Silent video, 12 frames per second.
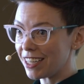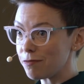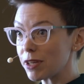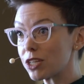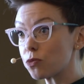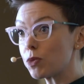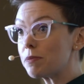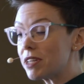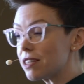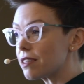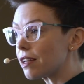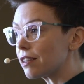Because
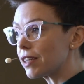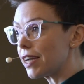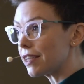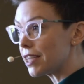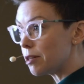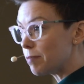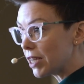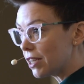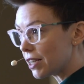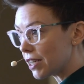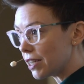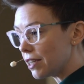women suddenly had the
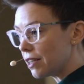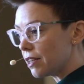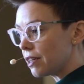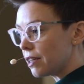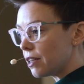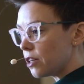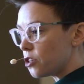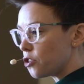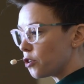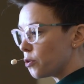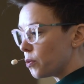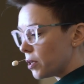ability
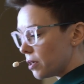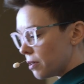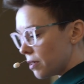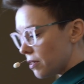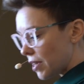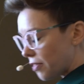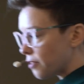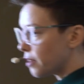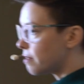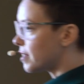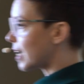to set their own